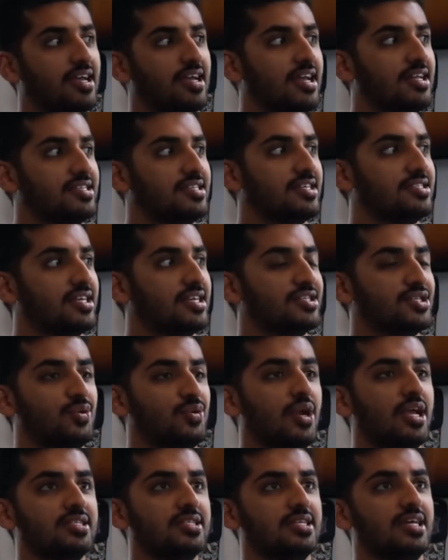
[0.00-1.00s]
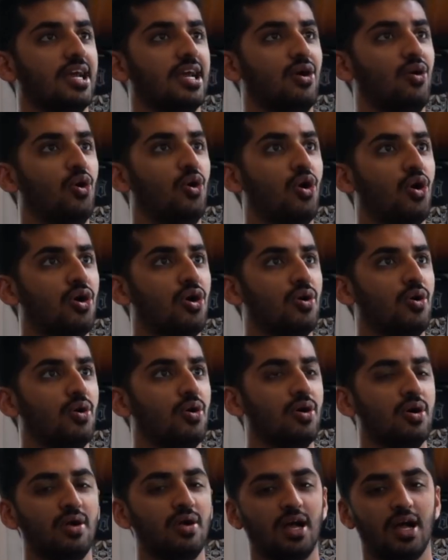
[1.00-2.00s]
It's crazy.
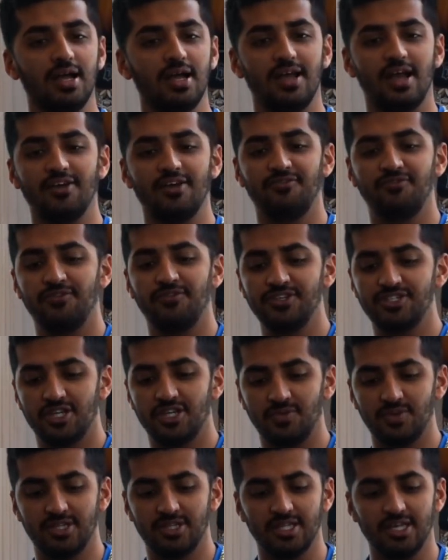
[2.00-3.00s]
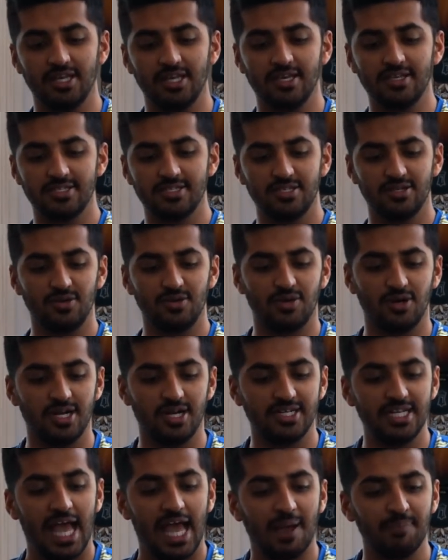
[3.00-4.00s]
Or I fidget with things or I
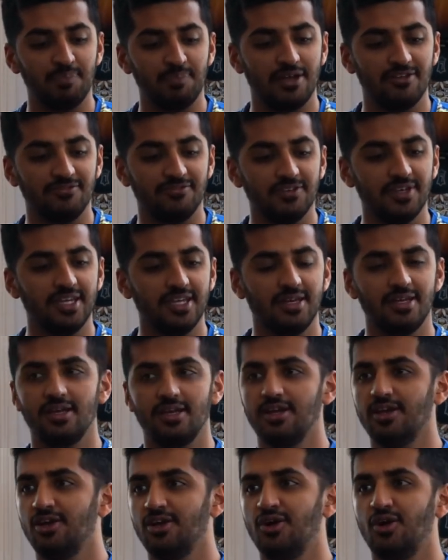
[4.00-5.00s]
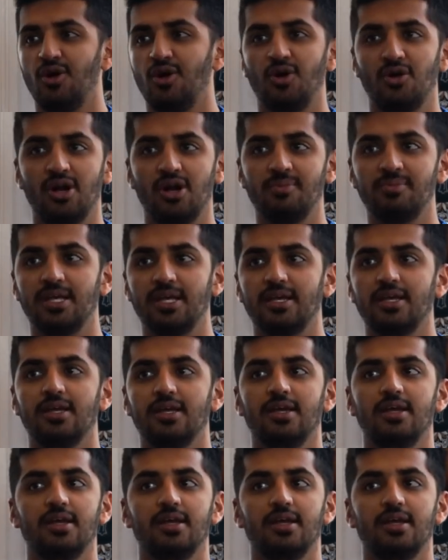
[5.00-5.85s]
tap my feet or I'm like,